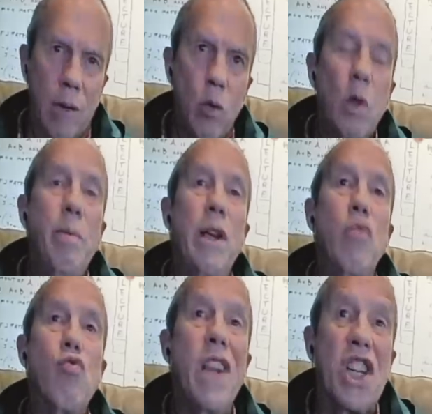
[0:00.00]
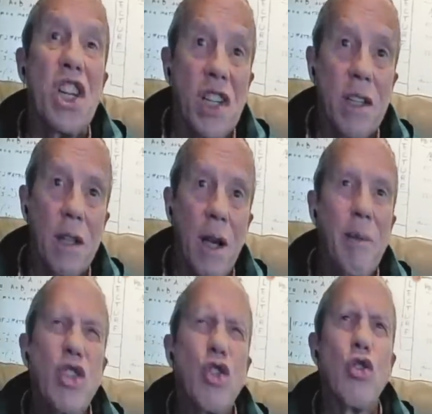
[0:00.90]
will be rich. I
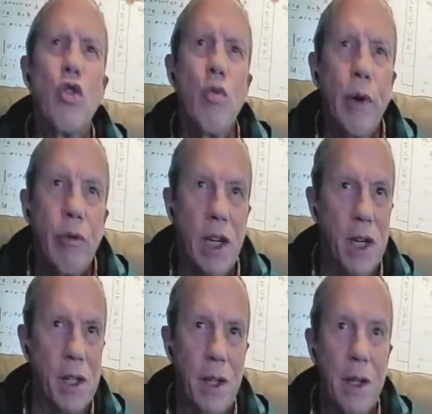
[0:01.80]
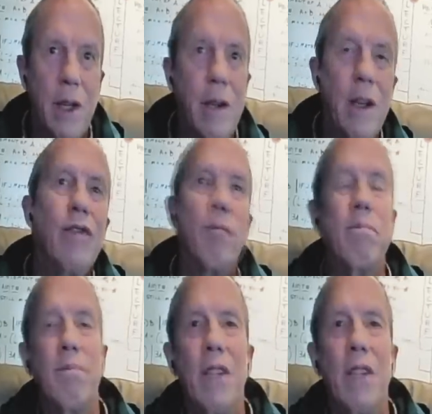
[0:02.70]
mean, super rich. Even you